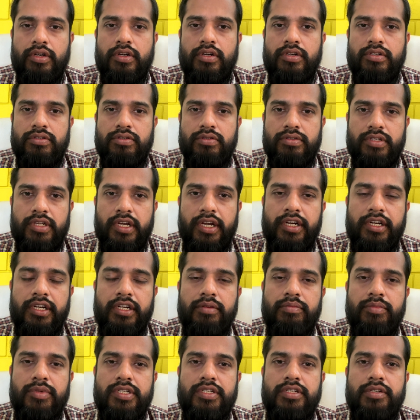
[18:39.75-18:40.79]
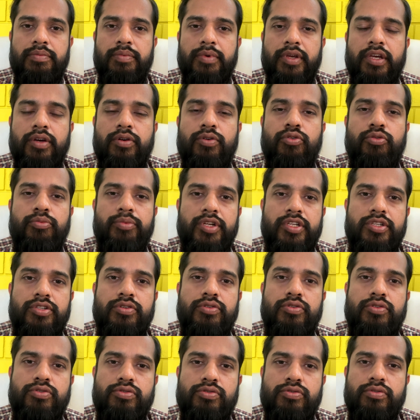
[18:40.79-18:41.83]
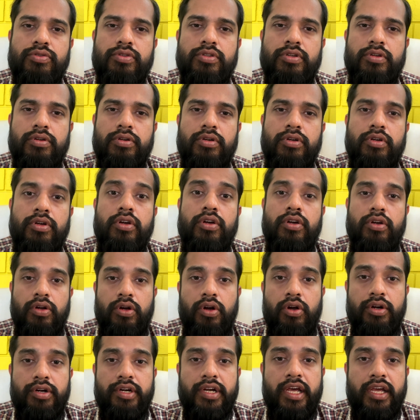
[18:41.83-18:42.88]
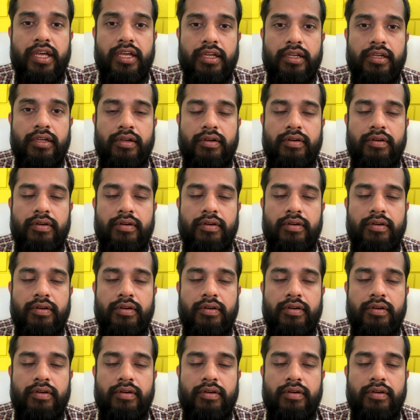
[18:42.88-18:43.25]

Society must pay homage to truth or die.